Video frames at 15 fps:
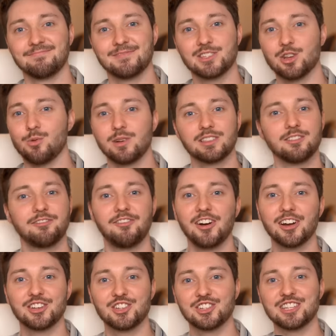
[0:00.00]
So what the f***
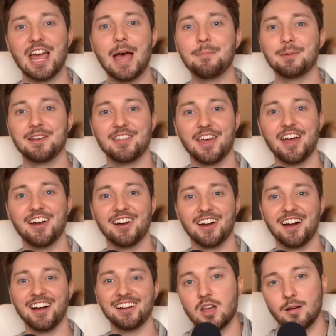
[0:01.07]
just happened there,
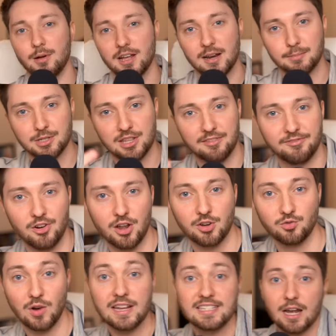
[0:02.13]
huh? Come on up to the front
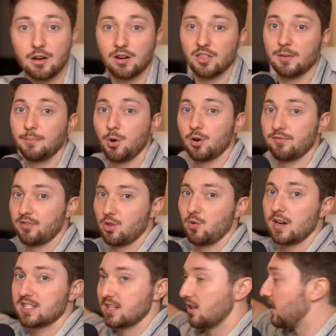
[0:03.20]
and write down on the board for the rest